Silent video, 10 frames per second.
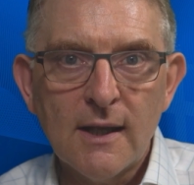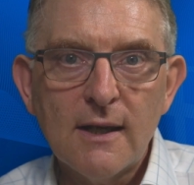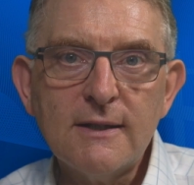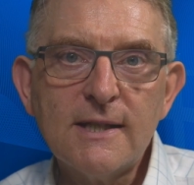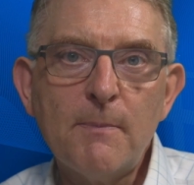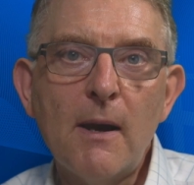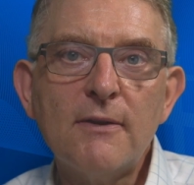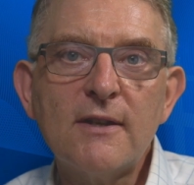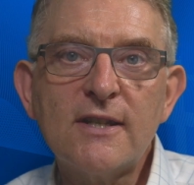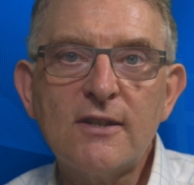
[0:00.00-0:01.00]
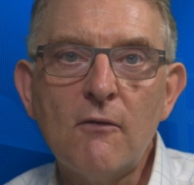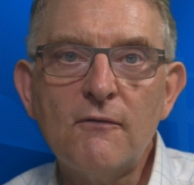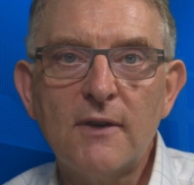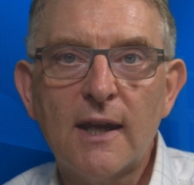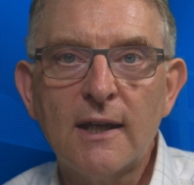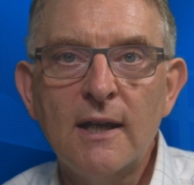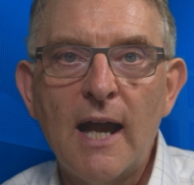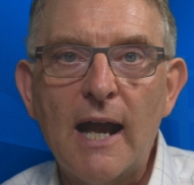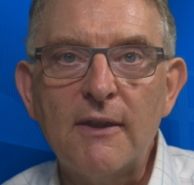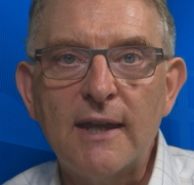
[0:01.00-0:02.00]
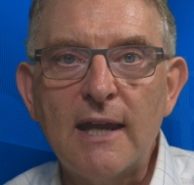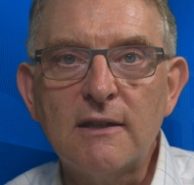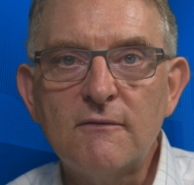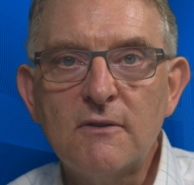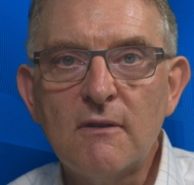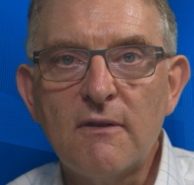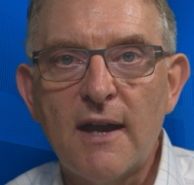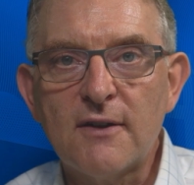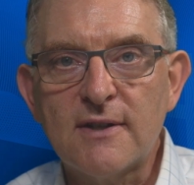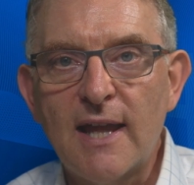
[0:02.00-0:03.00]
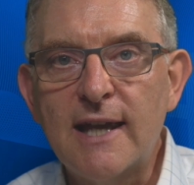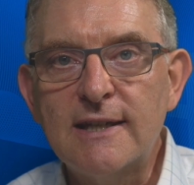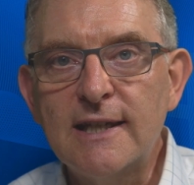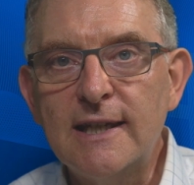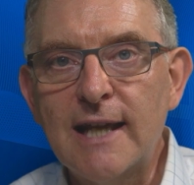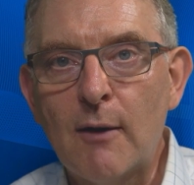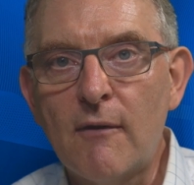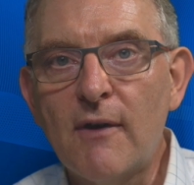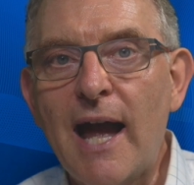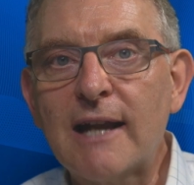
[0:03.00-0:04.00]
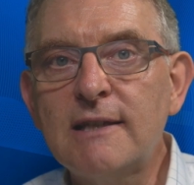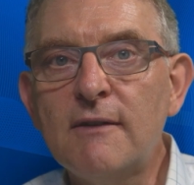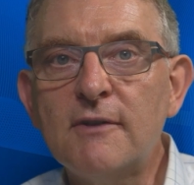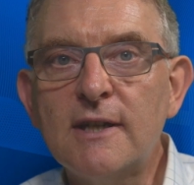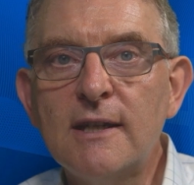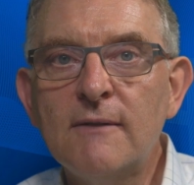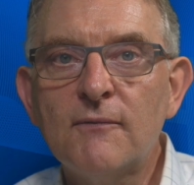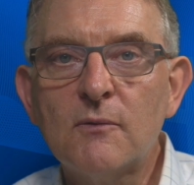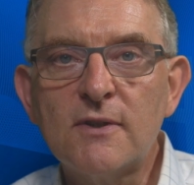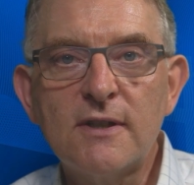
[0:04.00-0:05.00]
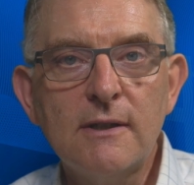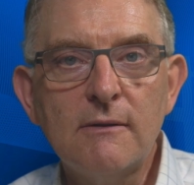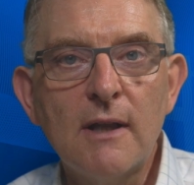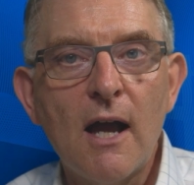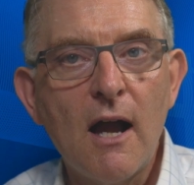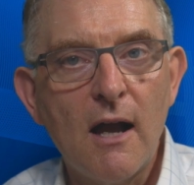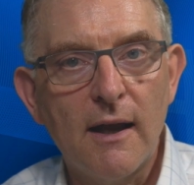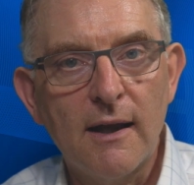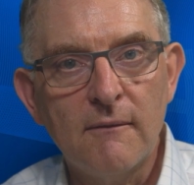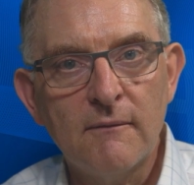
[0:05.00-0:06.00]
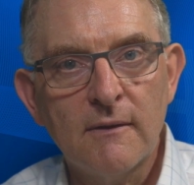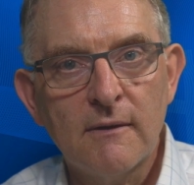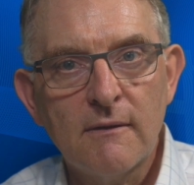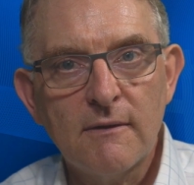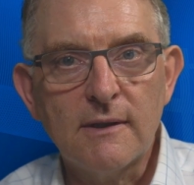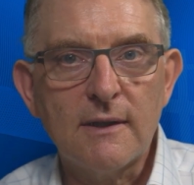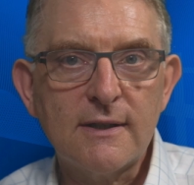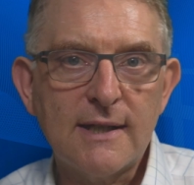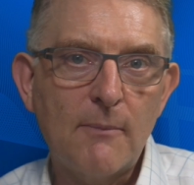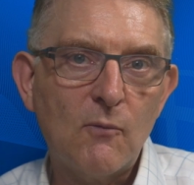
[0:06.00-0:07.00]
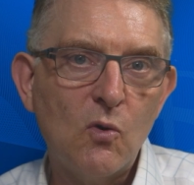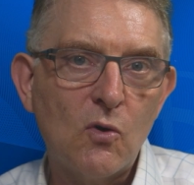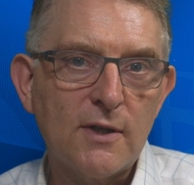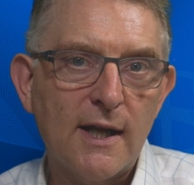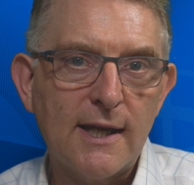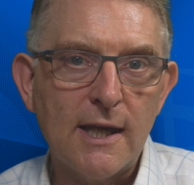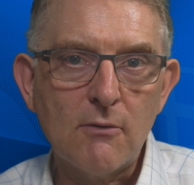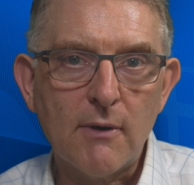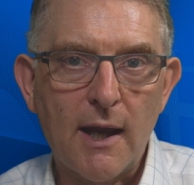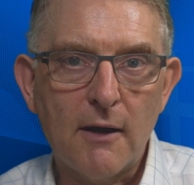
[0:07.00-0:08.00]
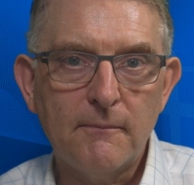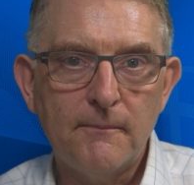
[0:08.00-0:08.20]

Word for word: And despite the softening at the end of 2018, however, activity was still higher than at the same quarter a year ago.